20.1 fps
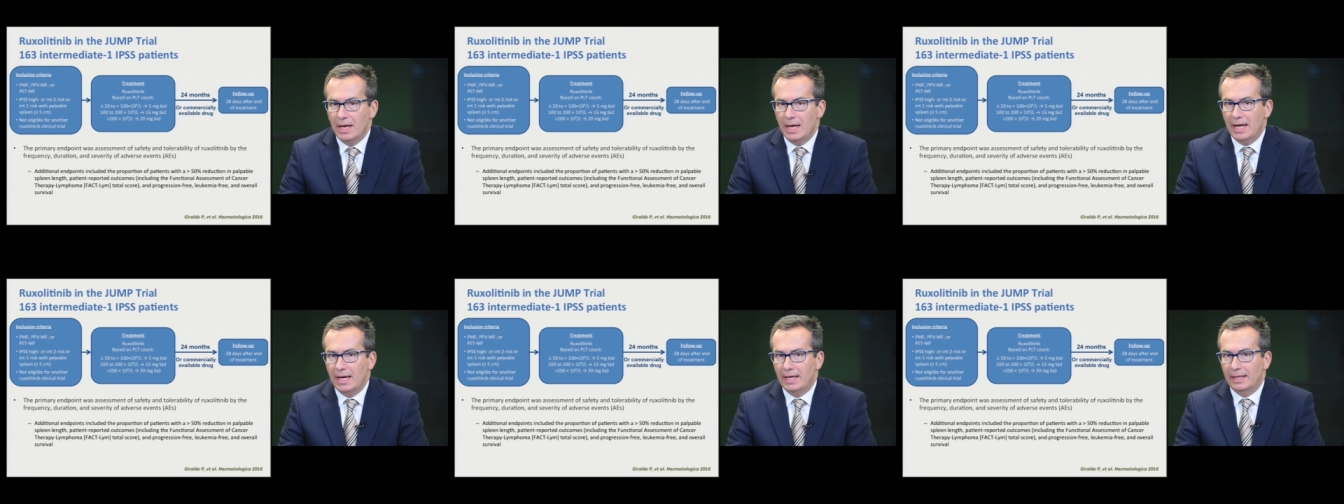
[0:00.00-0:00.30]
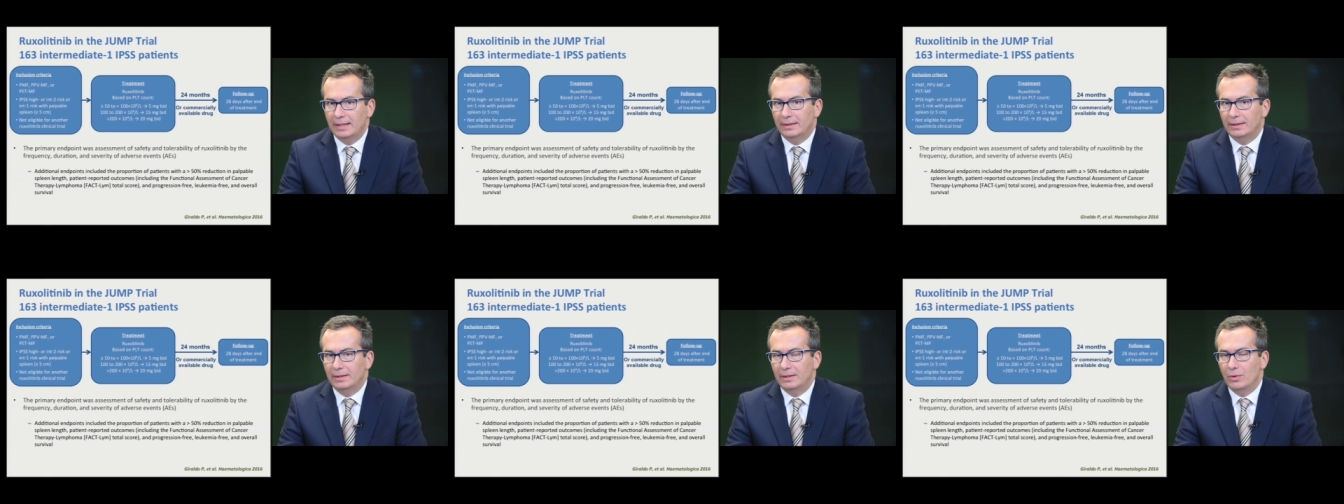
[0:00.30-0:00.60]

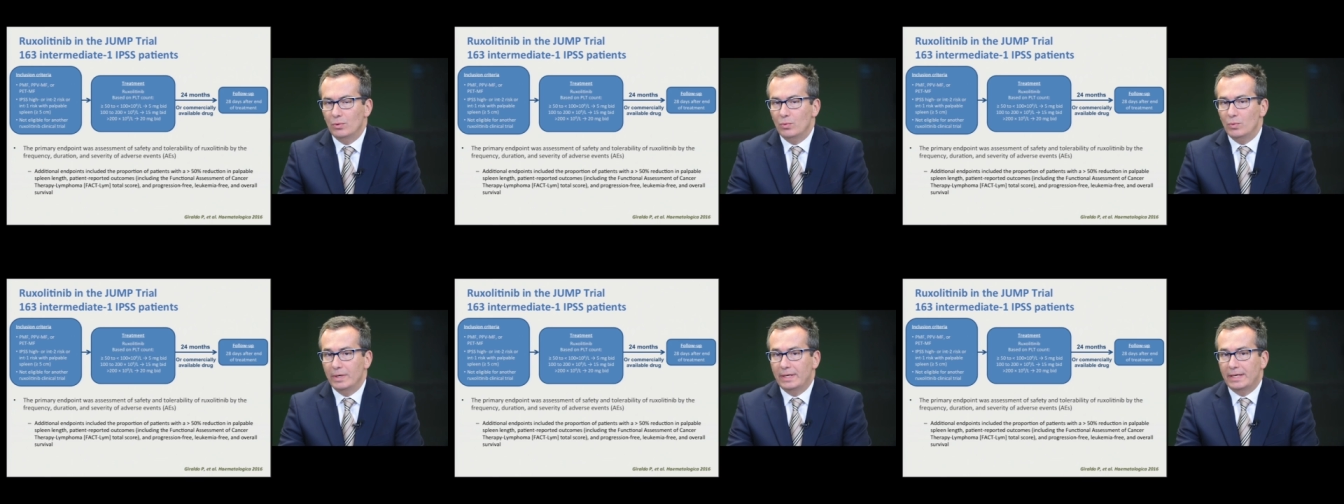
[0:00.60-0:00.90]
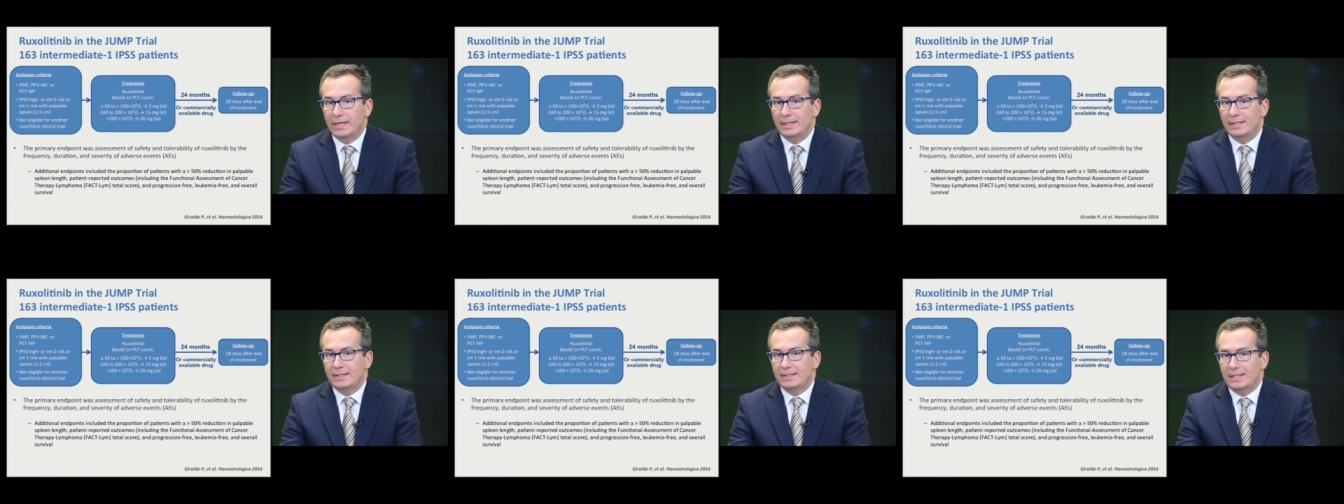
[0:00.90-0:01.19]
And we
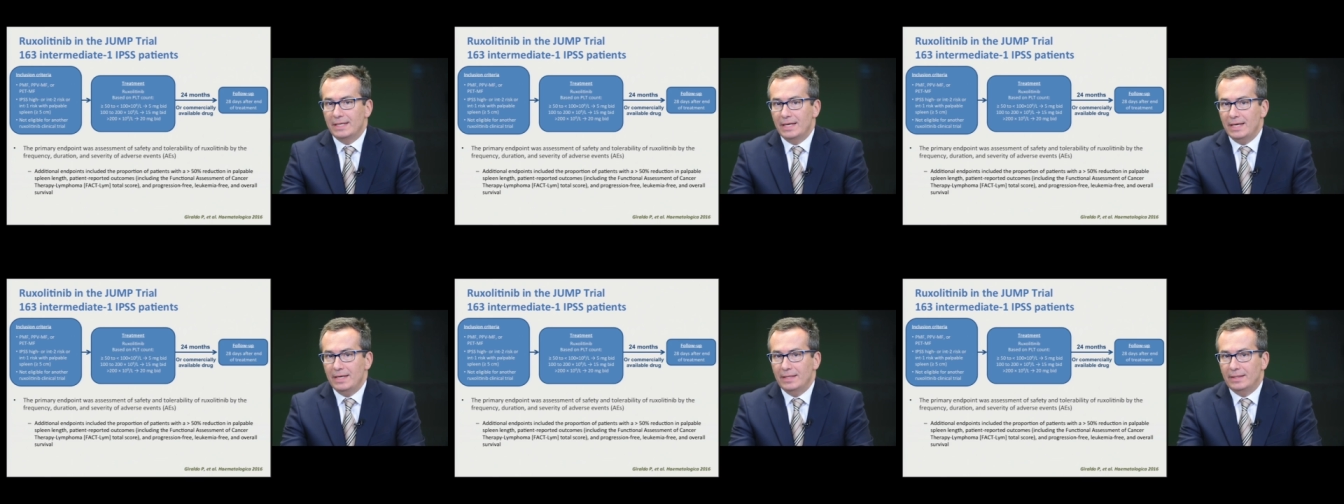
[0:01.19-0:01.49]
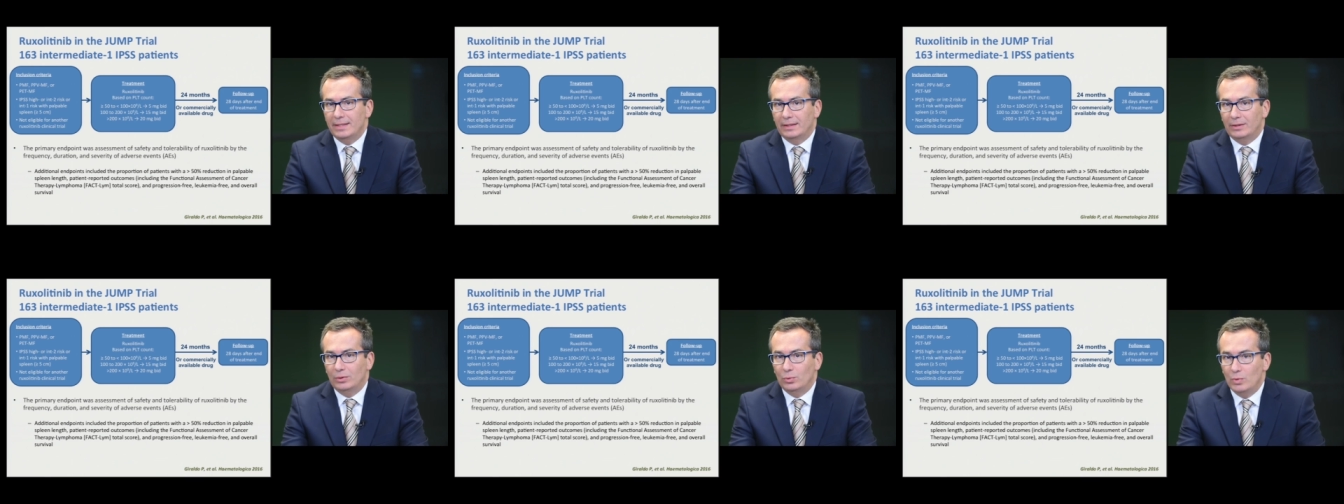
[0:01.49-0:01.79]
can say
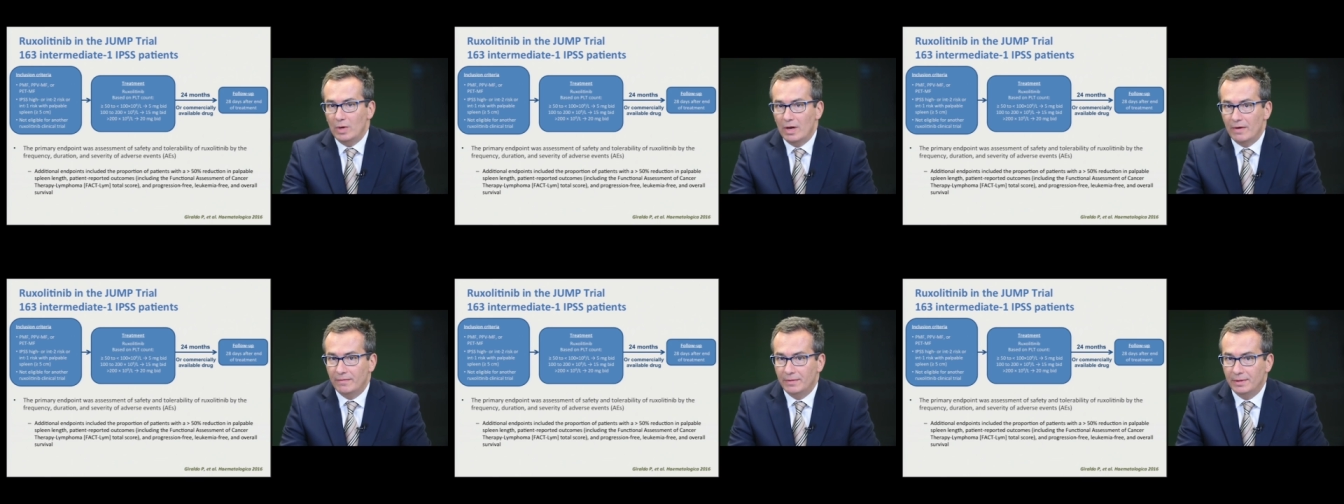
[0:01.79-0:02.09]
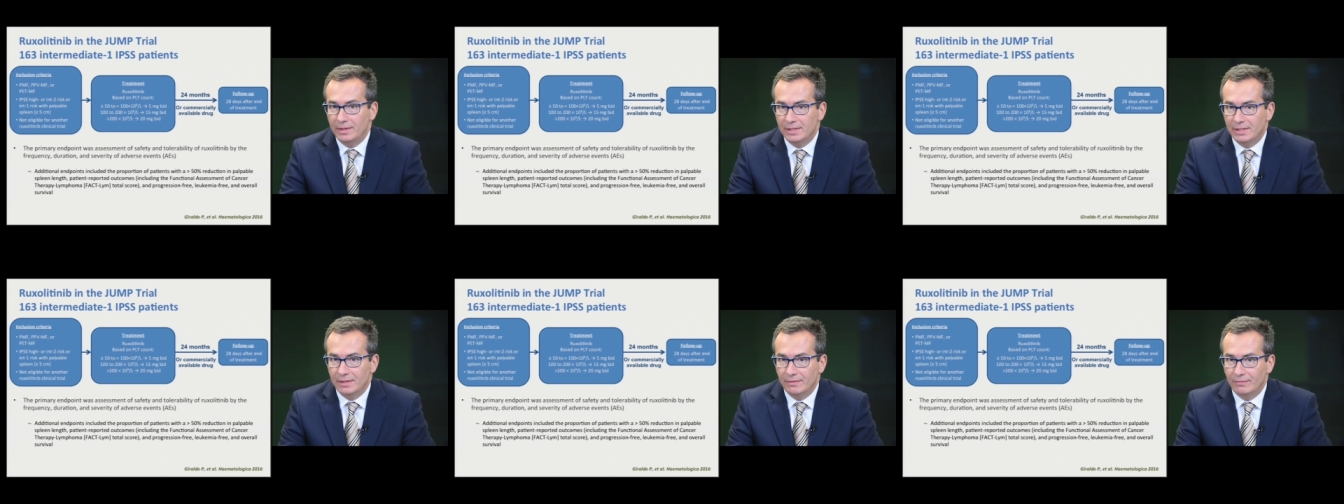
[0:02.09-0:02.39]
that we have
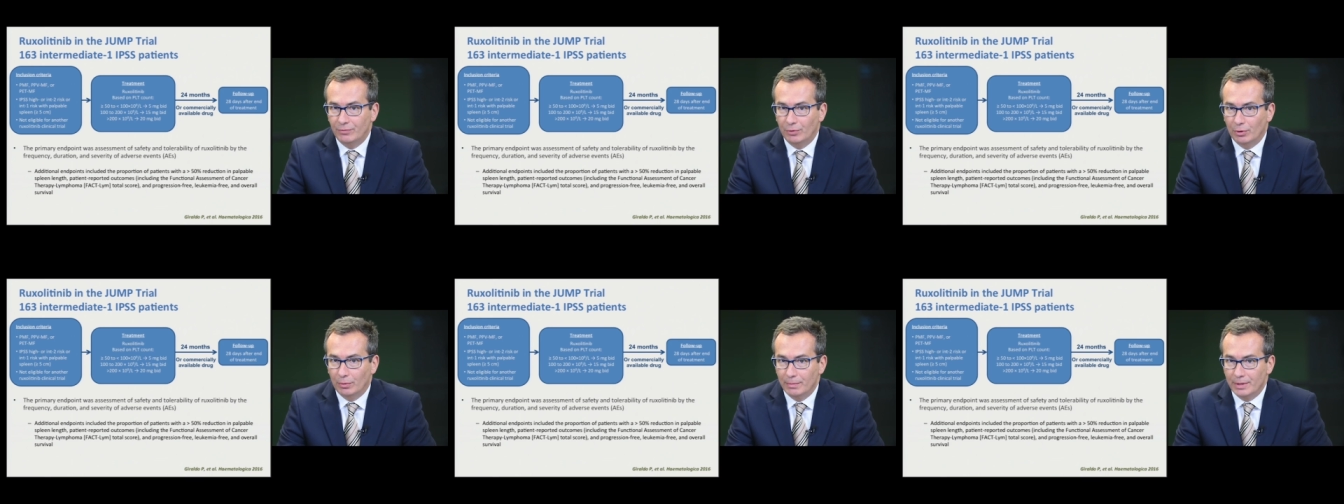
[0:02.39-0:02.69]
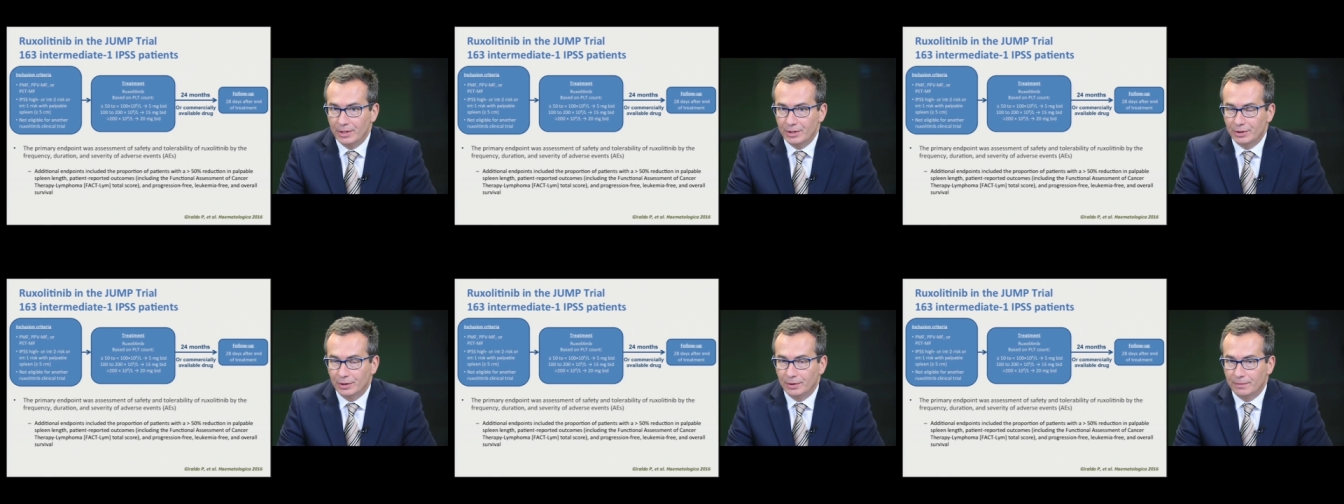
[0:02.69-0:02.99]
this
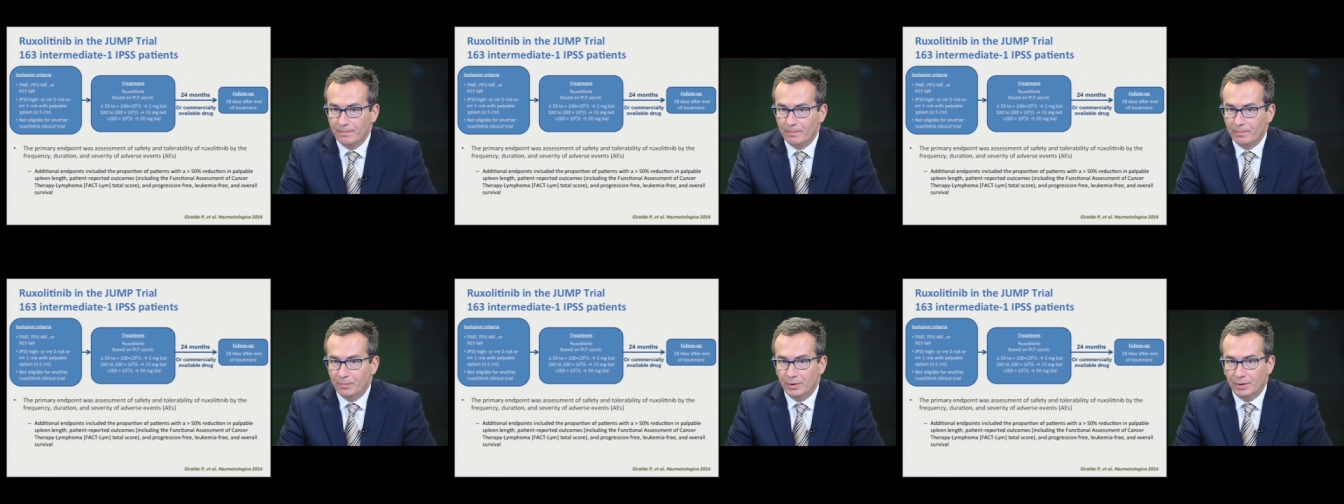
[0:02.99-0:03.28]
information.